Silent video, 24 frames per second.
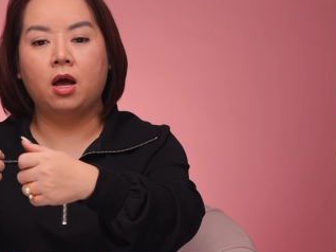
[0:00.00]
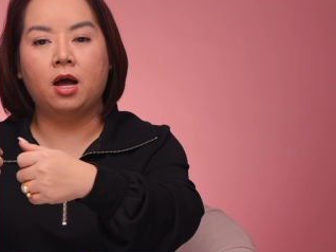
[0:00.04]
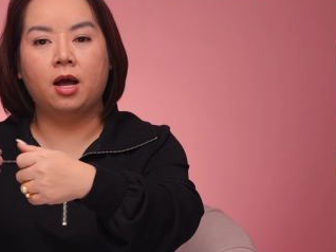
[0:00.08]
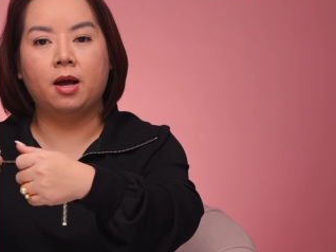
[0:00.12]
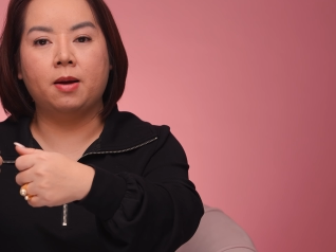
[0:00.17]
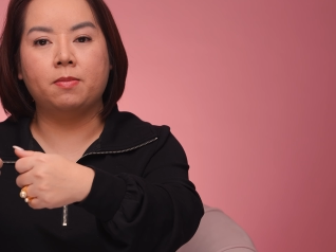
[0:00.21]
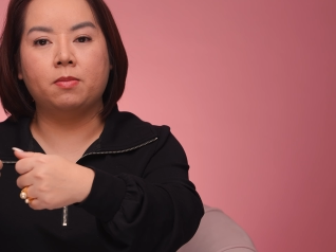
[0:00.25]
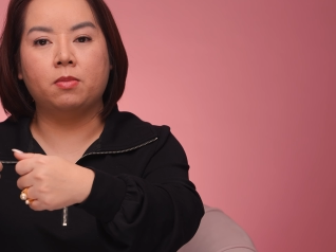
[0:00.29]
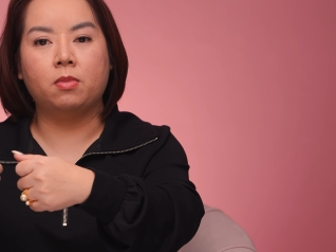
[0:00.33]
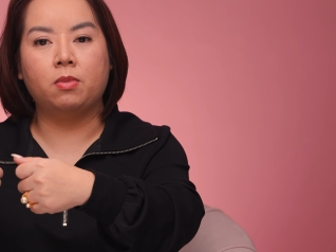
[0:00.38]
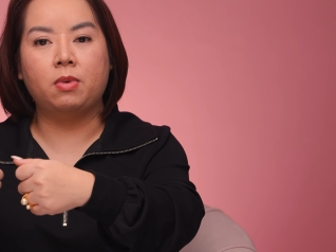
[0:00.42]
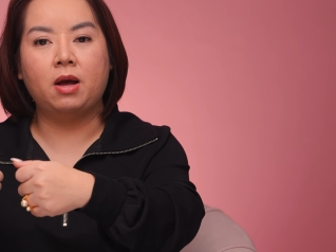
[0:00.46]

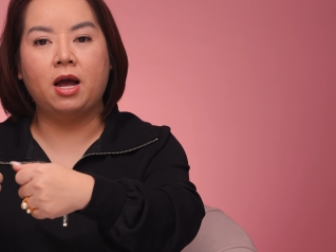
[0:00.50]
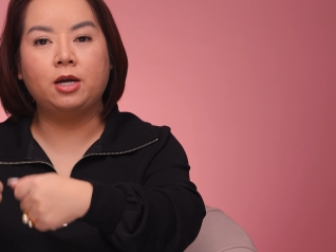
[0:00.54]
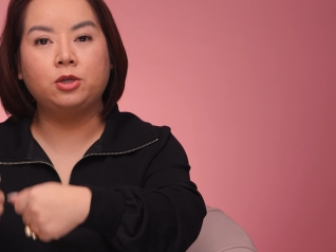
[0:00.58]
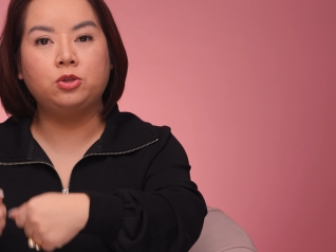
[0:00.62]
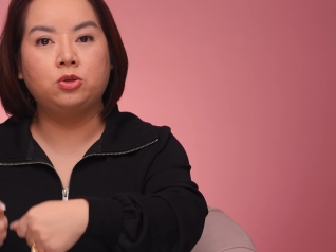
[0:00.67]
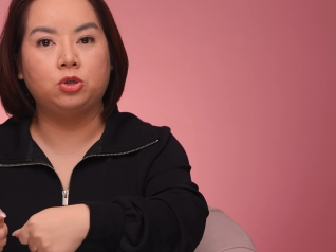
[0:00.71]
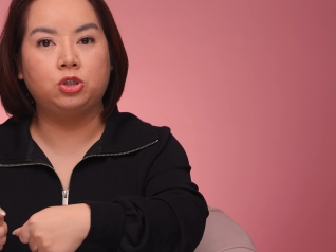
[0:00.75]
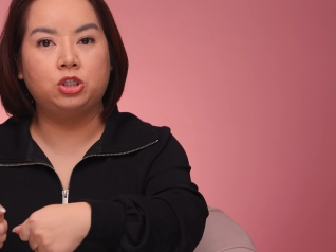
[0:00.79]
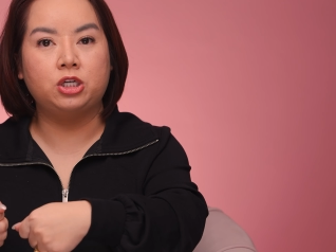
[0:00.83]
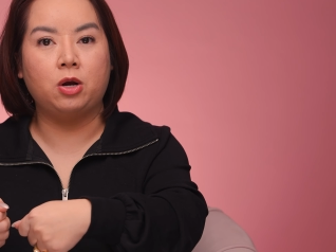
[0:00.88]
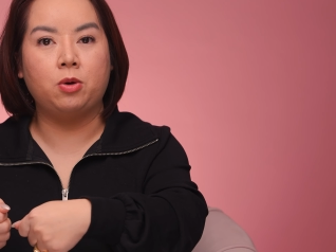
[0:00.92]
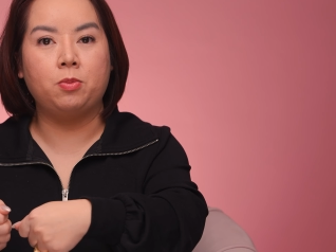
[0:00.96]

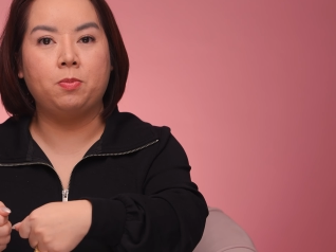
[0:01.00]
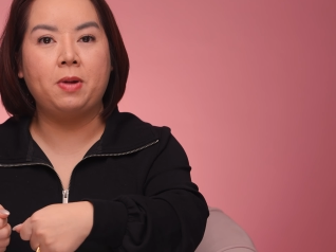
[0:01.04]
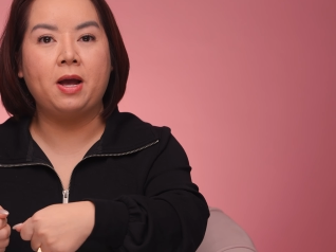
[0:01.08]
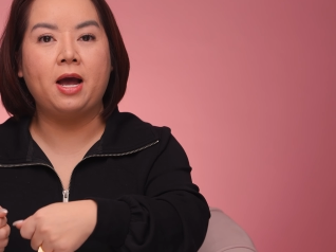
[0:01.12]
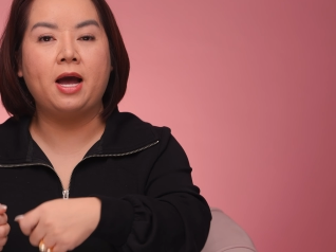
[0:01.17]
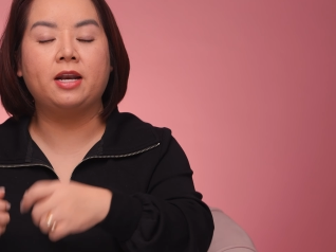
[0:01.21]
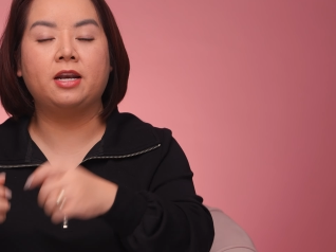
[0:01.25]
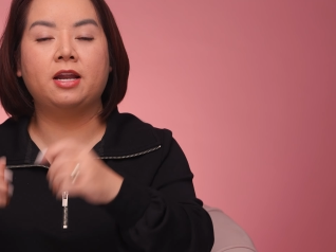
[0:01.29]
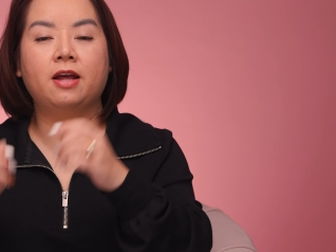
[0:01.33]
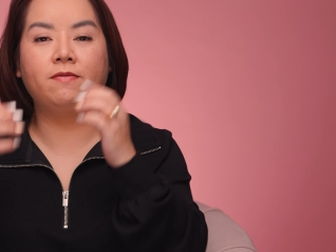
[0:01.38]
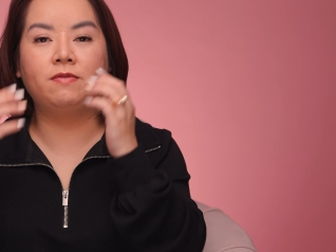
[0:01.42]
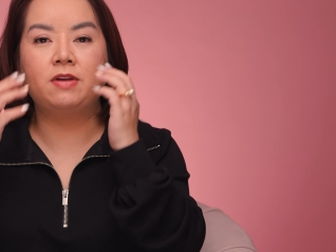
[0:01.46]
hydrogel
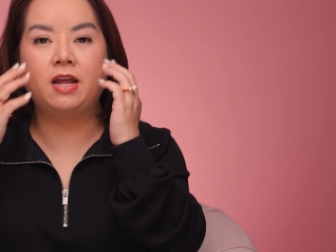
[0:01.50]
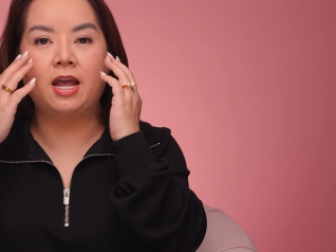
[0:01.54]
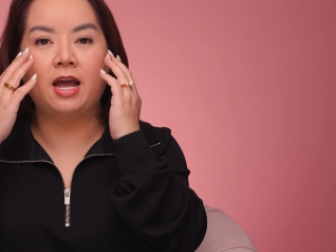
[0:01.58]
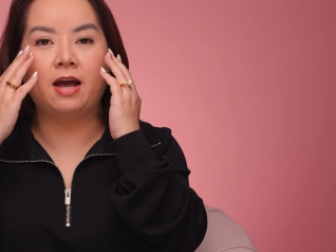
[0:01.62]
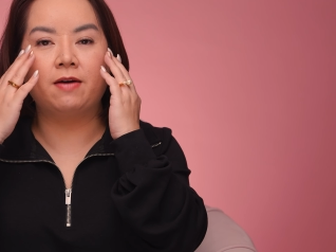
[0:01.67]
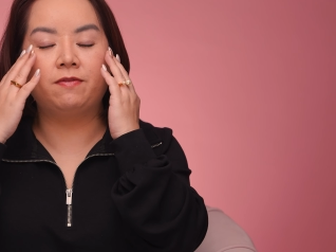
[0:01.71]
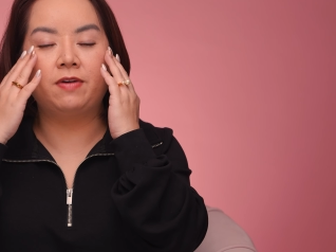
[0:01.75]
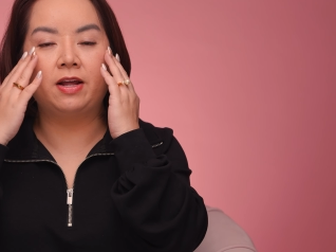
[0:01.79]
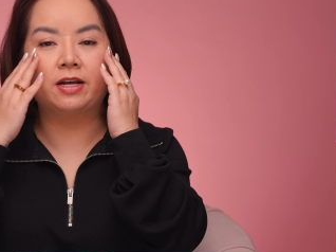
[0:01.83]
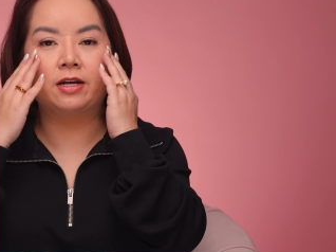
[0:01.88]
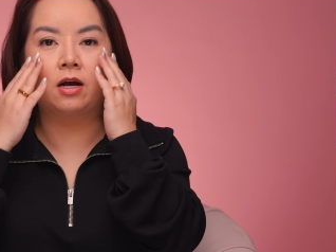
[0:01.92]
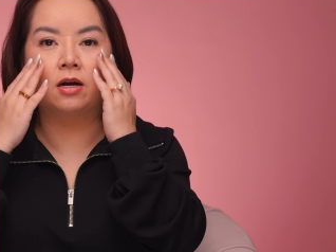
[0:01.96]
pad if they
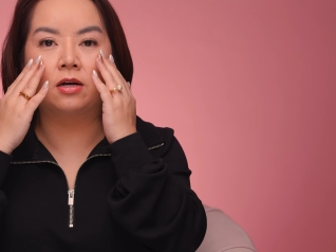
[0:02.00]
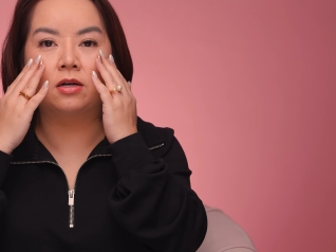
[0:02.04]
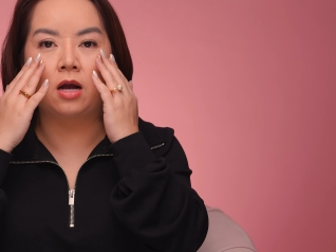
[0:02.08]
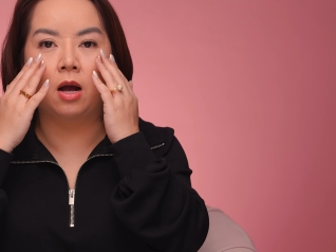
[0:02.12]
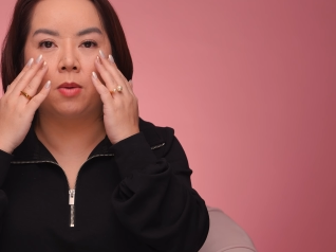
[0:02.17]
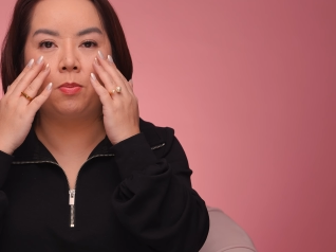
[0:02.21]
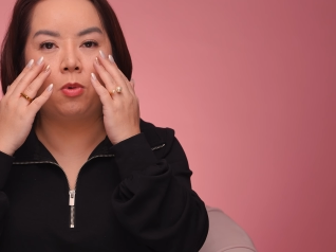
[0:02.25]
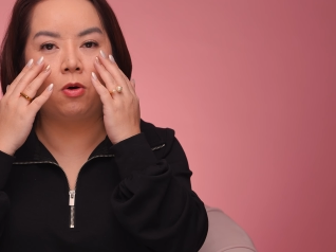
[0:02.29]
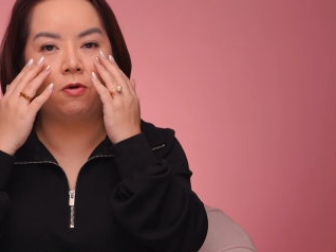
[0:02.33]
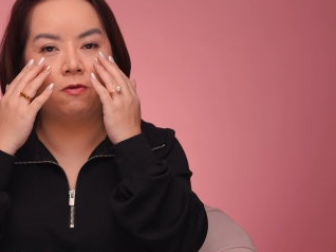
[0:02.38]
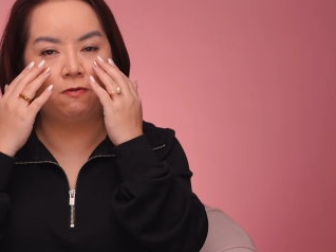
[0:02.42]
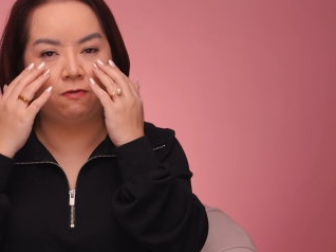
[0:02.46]
have like a
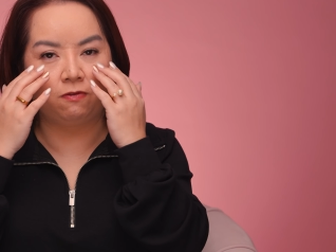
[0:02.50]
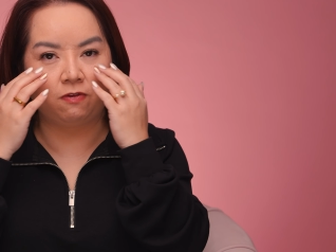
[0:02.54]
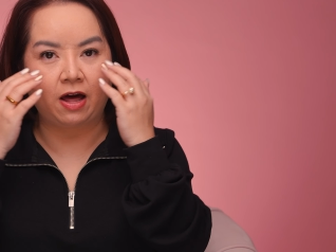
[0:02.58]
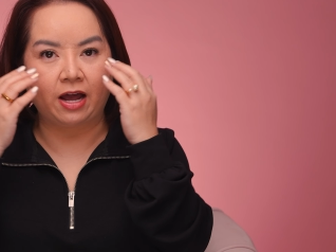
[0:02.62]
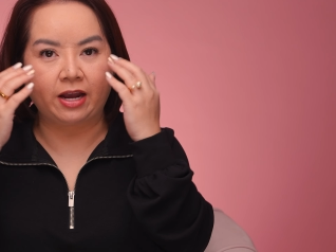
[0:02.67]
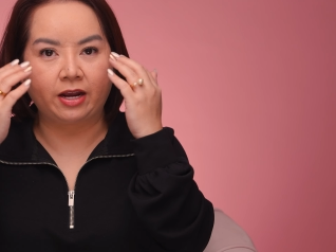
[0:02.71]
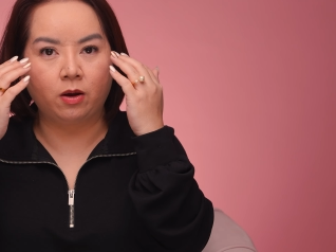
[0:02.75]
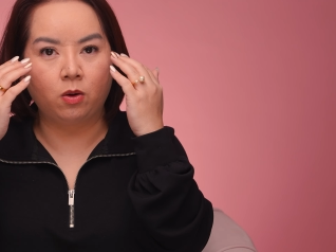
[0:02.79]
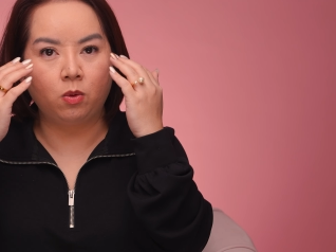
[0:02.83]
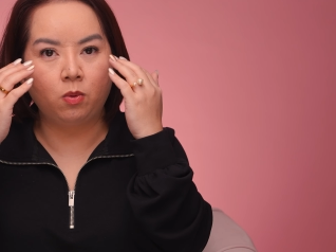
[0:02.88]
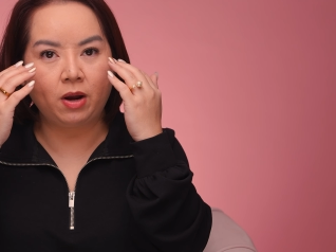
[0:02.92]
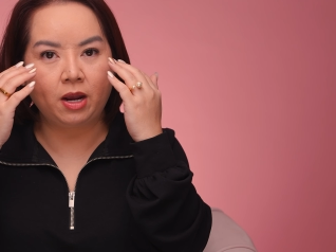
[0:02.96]
couple
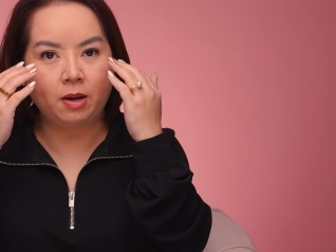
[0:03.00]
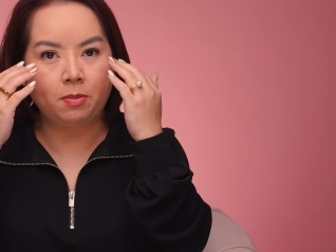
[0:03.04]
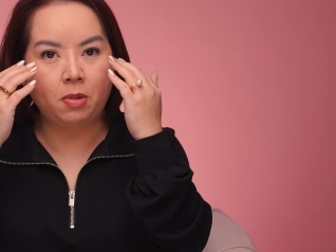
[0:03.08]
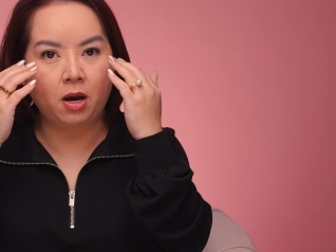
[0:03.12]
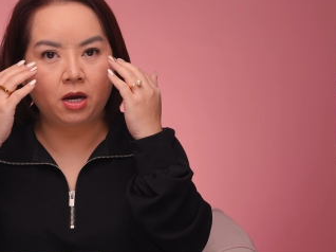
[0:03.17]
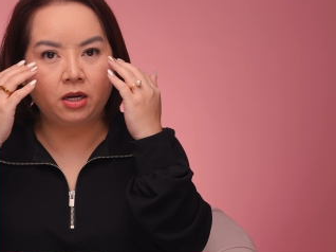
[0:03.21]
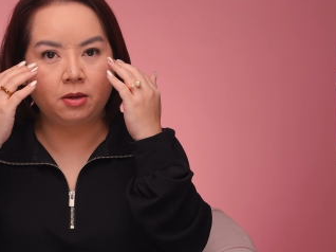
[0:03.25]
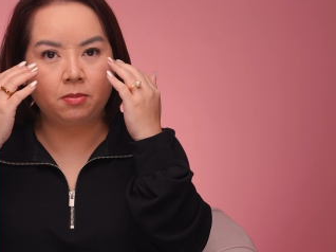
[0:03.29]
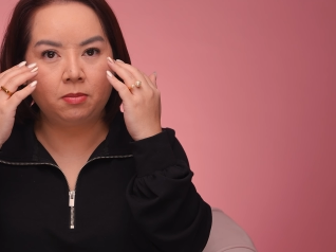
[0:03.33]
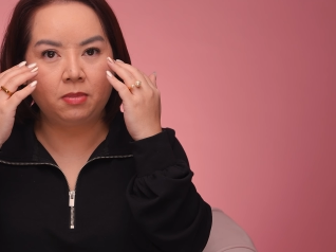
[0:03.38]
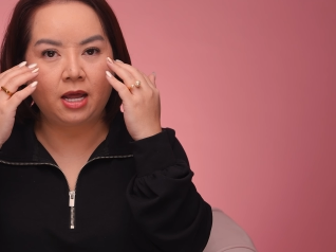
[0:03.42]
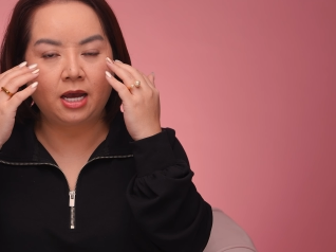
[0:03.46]
flyaway
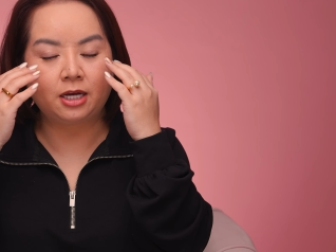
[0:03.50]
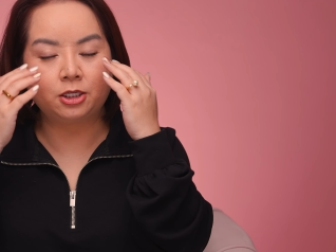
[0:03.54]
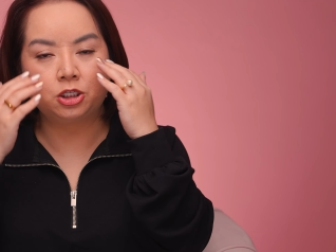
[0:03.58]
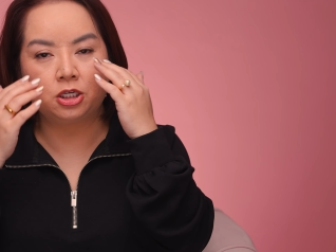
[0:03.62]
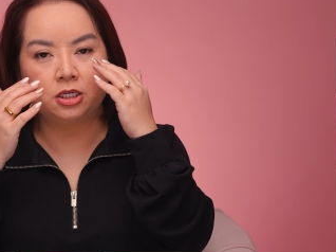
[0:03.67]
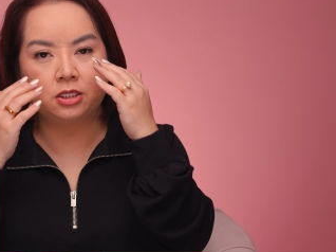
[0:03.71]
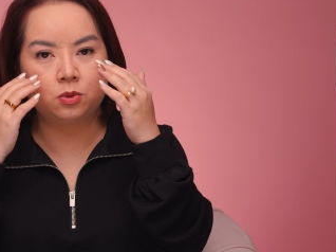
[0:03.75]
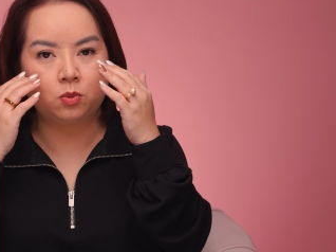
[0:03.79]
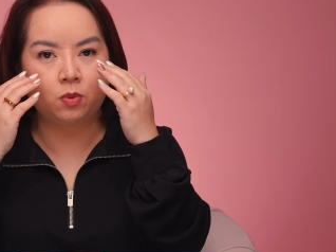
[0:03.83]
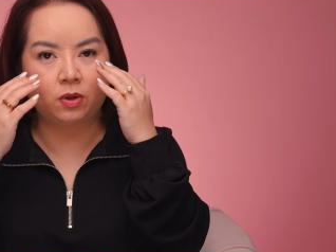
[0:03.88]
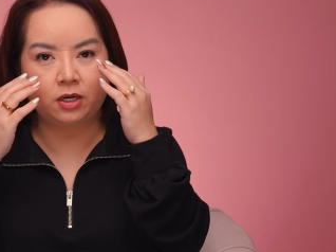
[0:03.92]
bottom lashes.